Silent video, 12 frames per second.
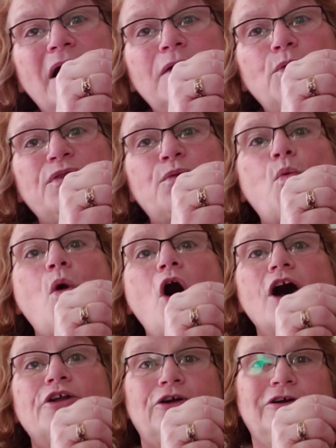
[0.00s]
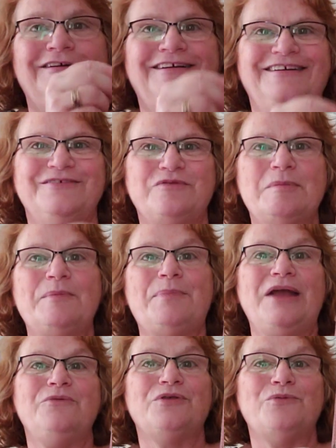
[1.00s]
with water from a
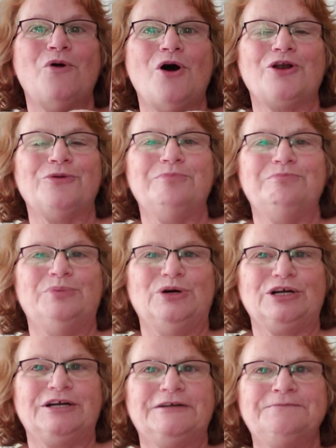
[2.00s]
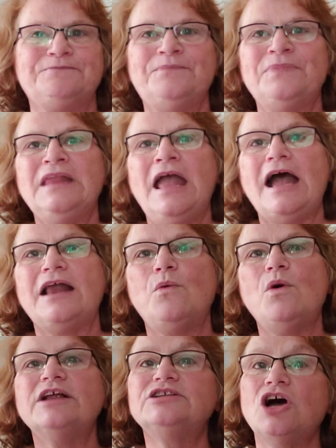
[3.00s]
Paint with Water book. And I
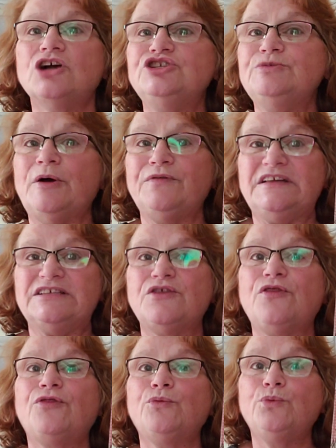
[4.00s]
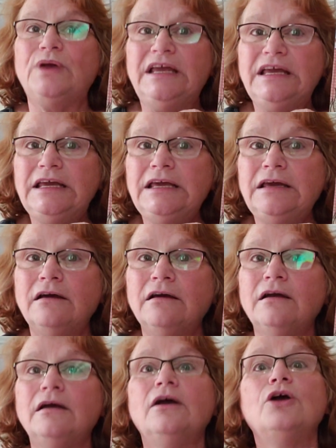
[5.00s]
want to talk to you about these 3
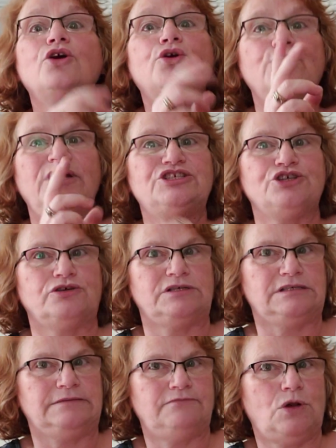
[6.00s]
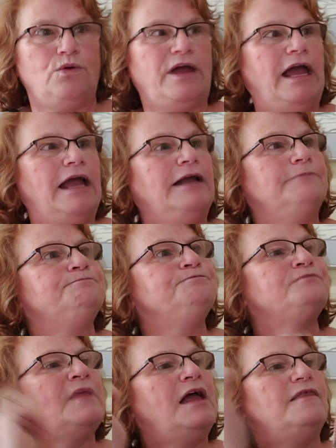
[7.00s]
creatures, okay?
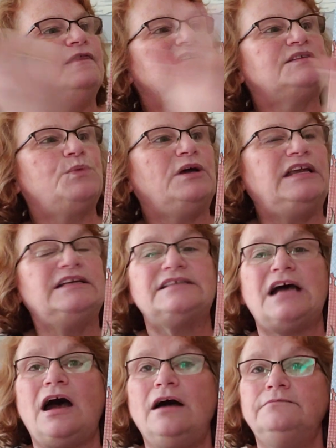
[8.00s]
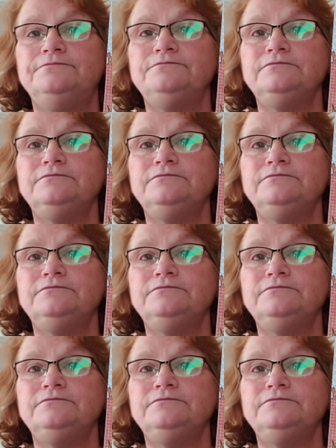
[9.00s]
This one is a